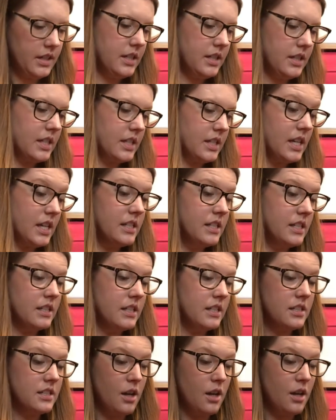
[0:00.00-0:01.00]
It says, is
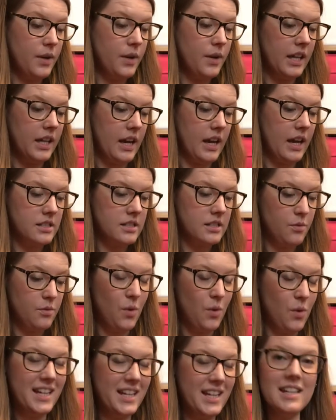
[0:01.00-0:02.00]
it snowing yet?
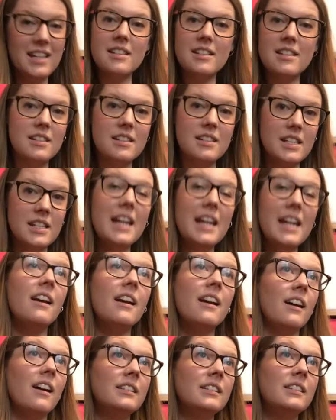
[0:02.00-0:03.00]
Well, it isn't
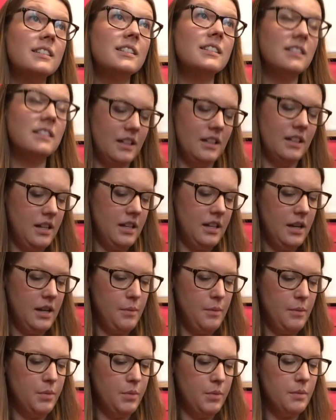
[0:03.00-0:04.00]
here,
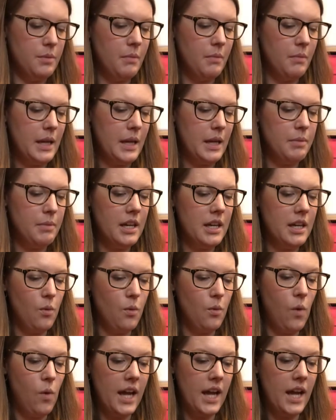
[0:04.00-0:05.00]
but it may be
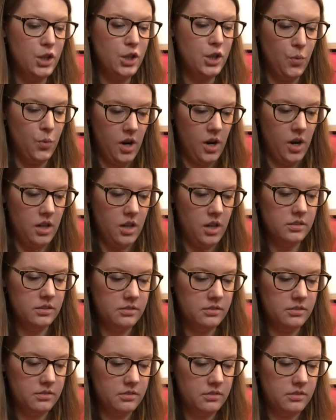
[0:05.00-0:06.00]
where you are.
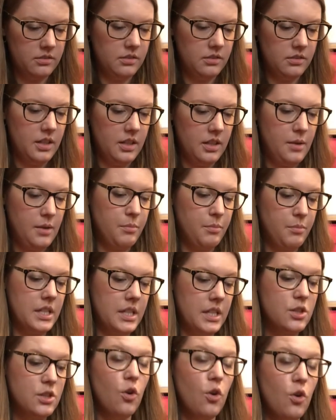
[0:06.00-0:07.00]
But
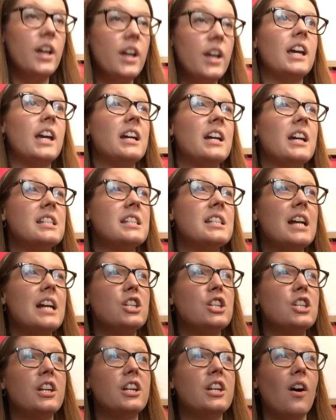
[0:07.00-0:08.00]
it's not here. It's
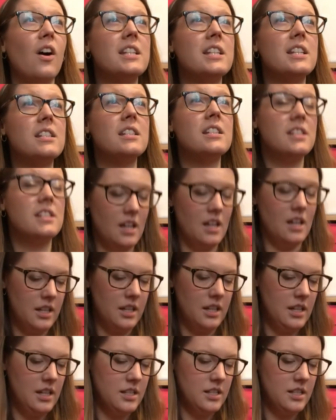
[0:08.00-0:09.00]
actually a nice
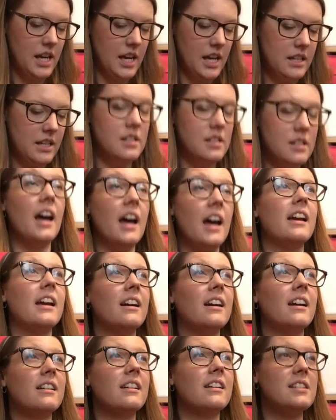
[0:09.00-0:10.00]
sunny day
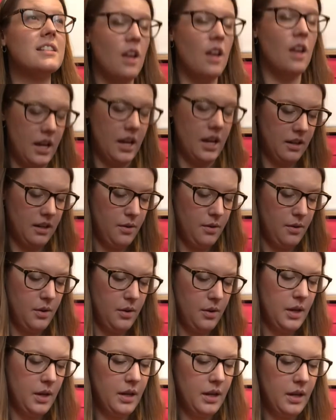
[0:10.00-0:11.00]
today, and it's like
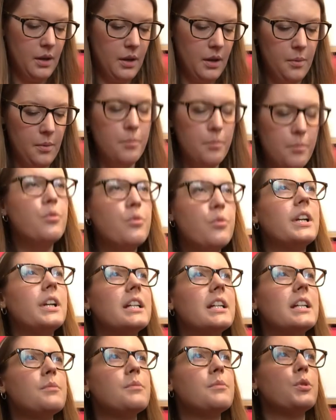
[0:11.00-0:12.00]

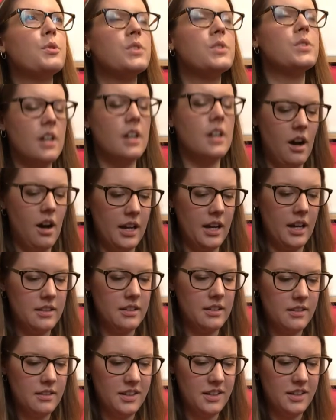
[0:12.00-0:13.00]
brilliant blue sky.